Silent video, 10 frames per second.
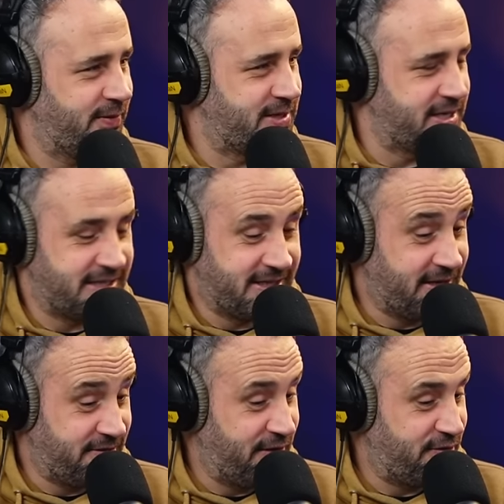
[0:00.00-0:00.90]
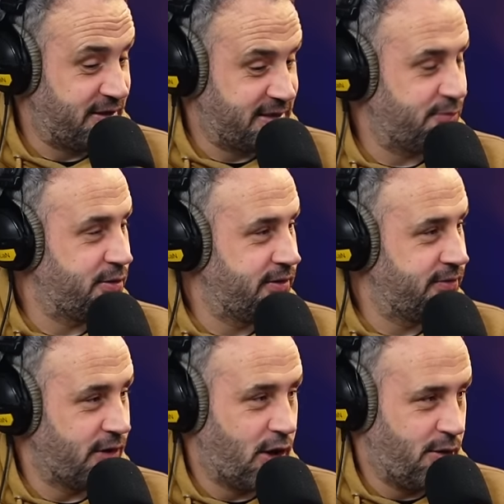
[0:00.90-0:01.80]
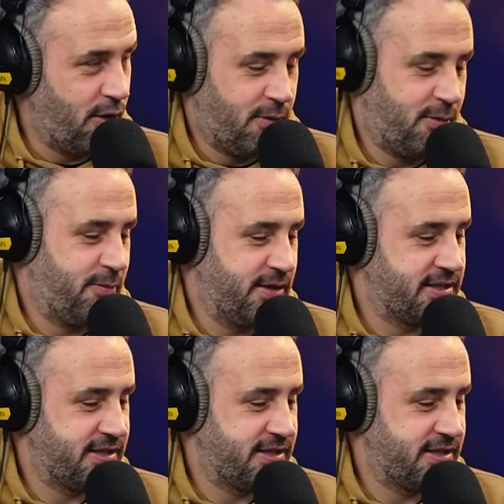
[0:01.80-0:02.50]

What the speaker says: CCTV, for example, for home or business.